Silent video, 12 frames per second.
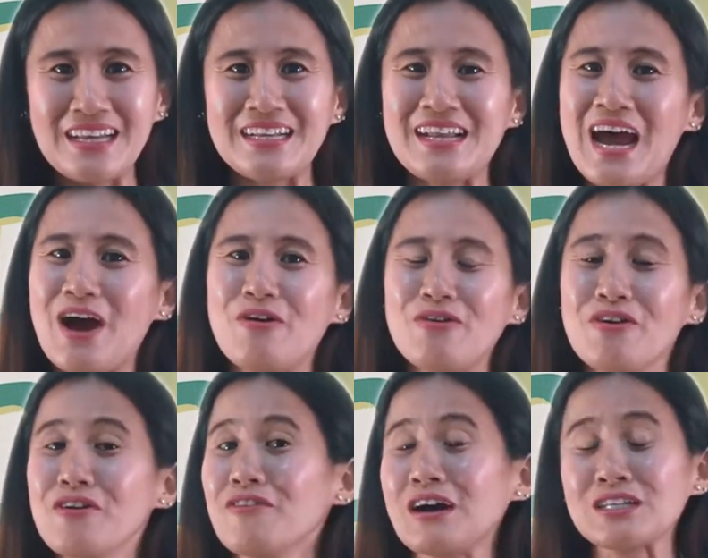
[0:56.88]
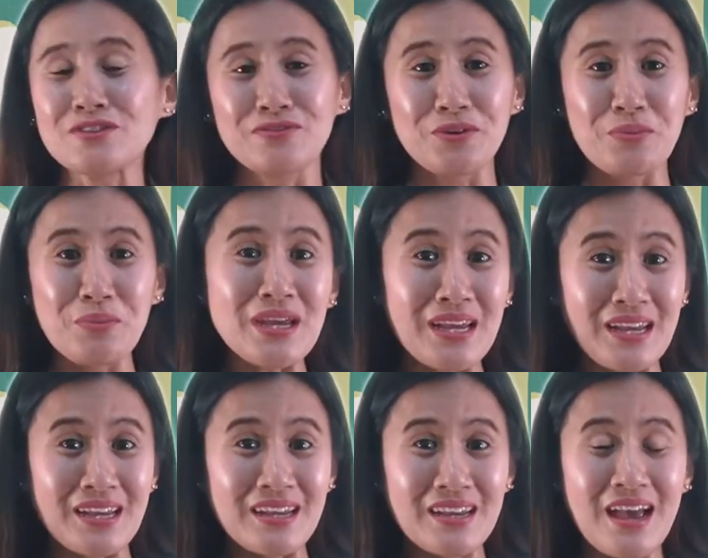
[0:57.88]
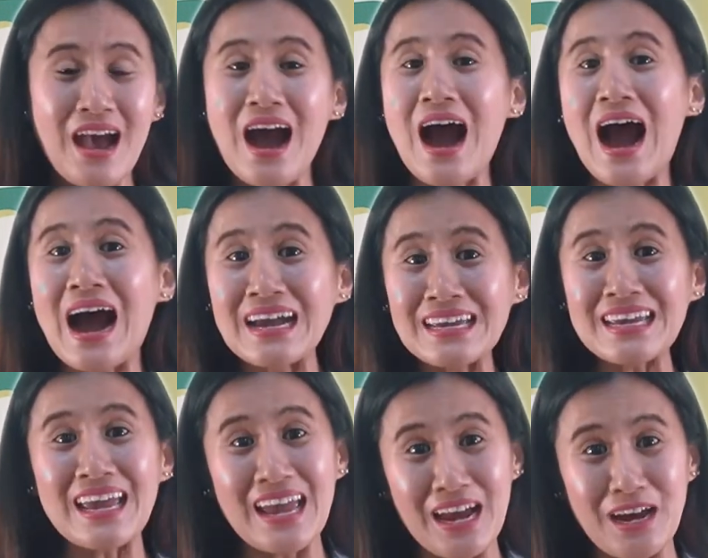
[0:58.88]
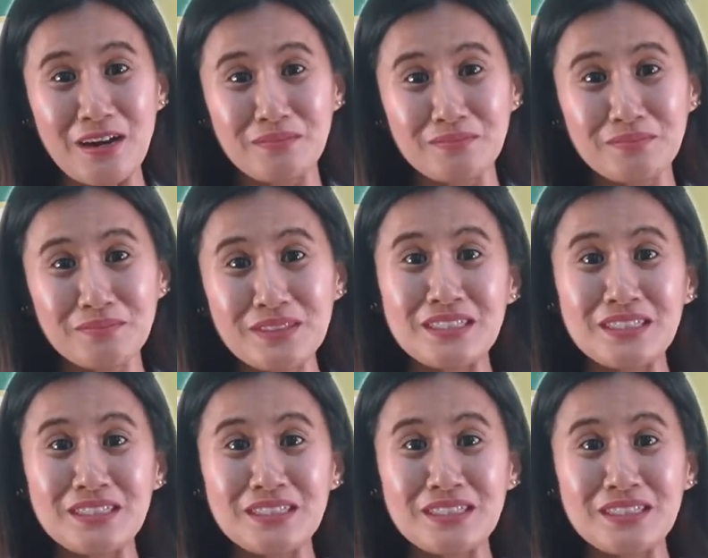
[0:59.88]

Now, as for me, I am